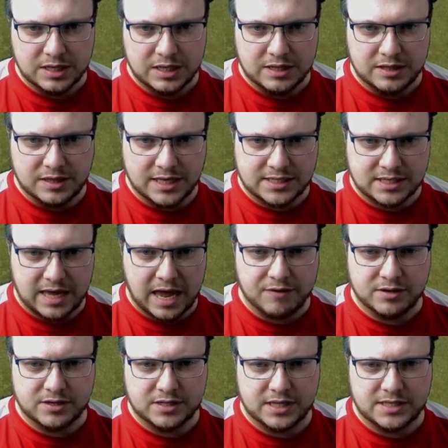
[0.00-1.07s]
This
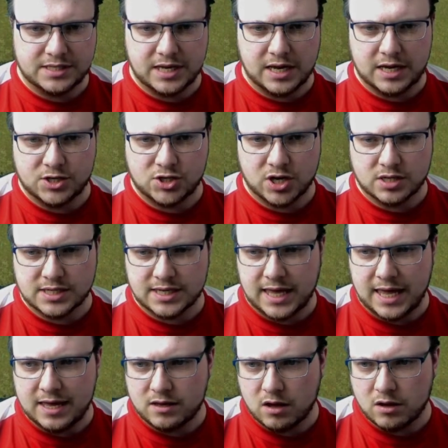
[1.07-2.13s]
Shartak here
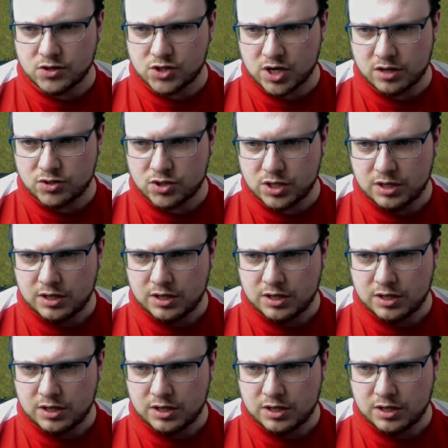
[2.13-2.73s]
can't charge.